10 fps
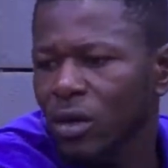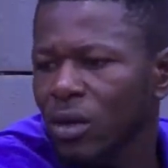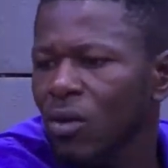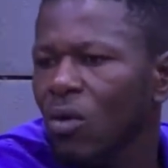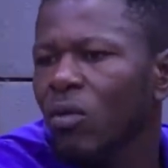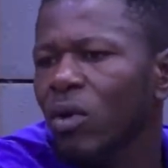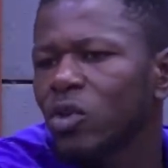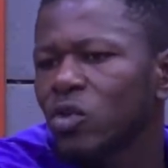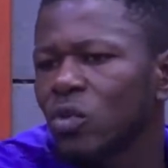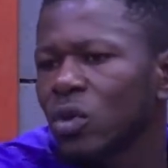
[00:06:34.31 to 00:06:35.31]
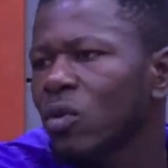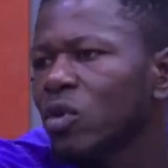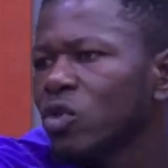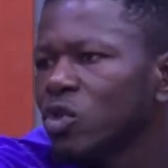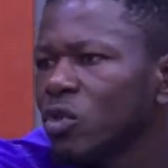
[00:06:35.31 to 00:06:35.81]
no ko no nsu no ko
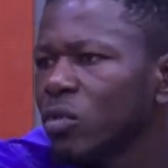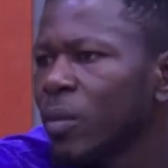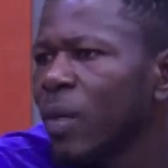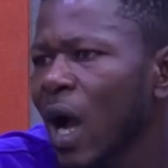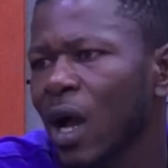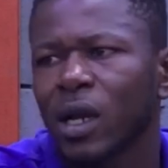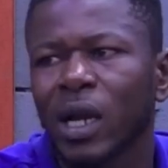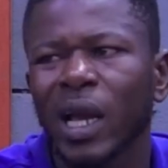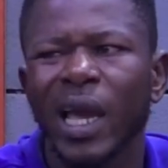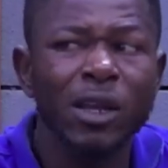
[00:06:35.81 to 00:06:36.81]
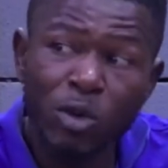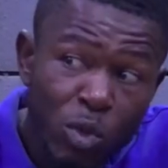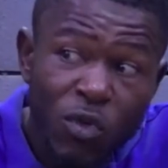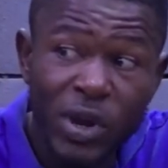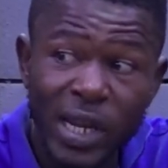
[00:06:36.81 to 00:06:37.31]
nsu me ba e de
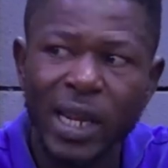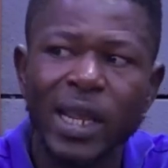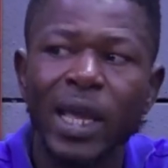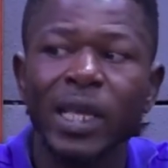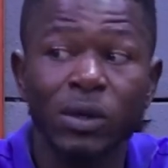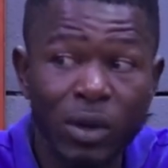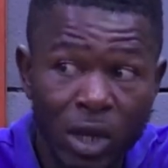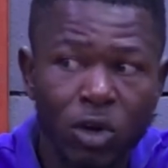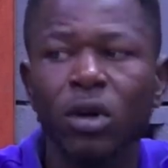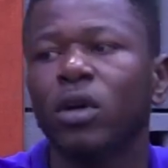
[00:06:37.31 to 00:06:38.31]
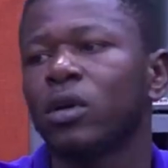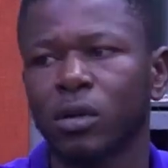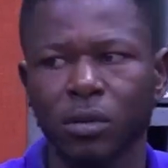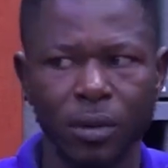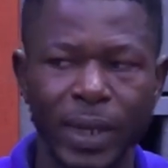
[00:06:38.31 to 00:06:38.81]
bufu ye de je wo ye no
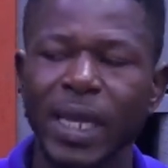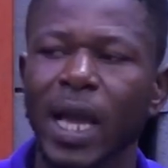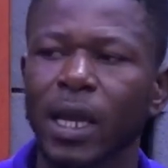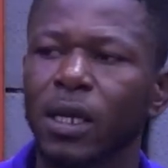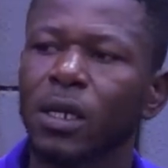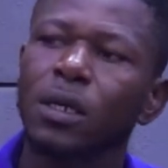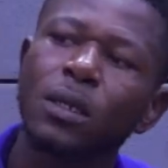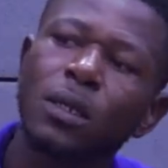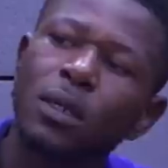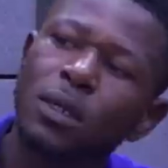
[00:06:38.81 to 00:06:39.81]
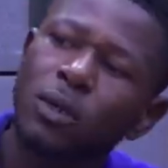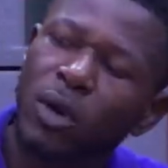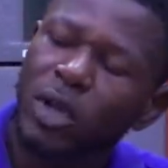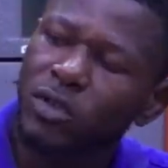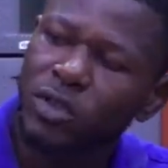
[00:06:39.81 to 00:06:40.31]
me jai
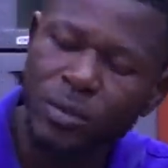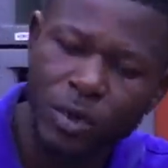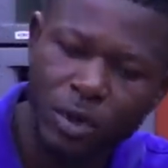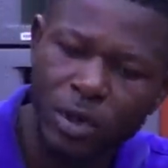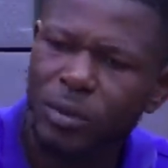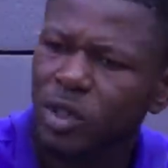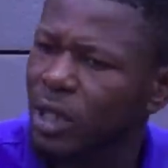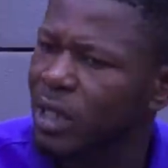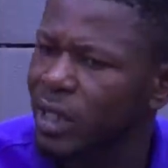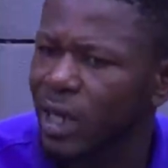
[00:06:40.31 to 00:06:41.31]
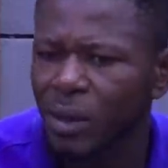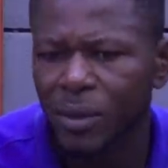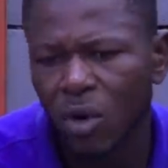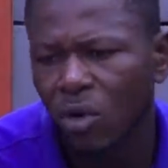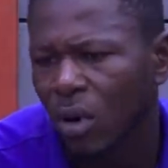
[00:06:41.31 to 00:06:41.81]
wa nchi mo no se sa de ba bi
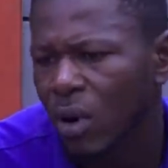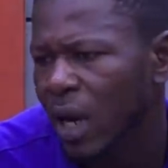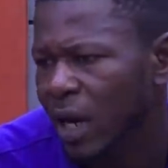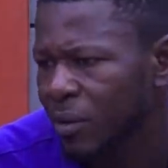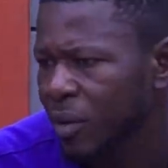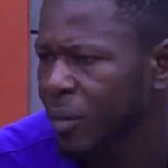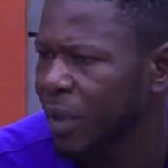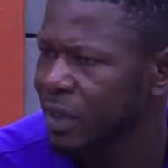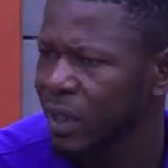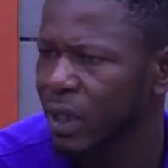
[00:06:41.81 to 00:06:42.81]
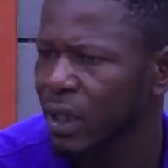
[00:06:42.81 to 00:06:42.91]
wo ko wa nkra me me pese